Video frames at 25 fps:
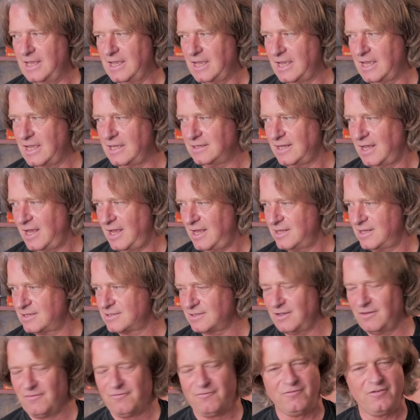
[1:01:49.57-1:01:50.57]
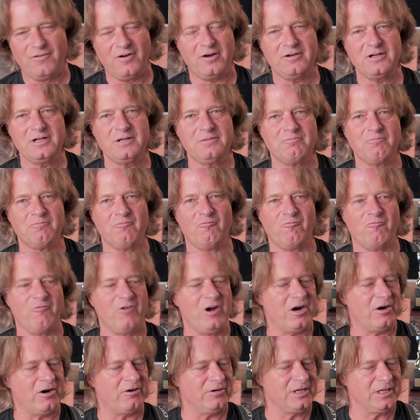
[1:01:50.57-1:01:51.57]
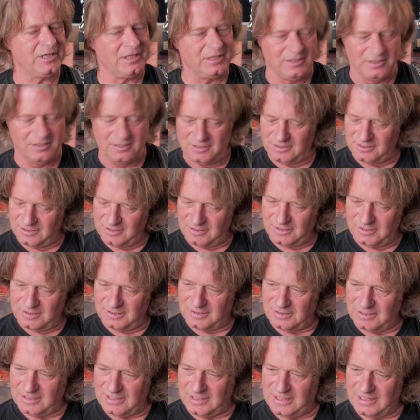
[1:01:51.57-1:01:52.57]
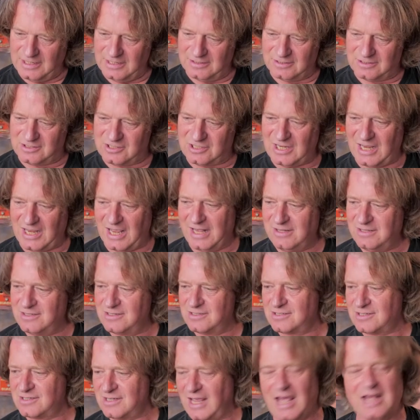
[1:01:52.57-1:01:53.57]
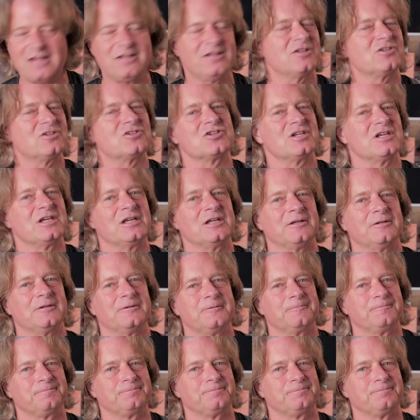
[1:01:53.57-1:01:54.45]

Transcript: it has a very, very intense energy.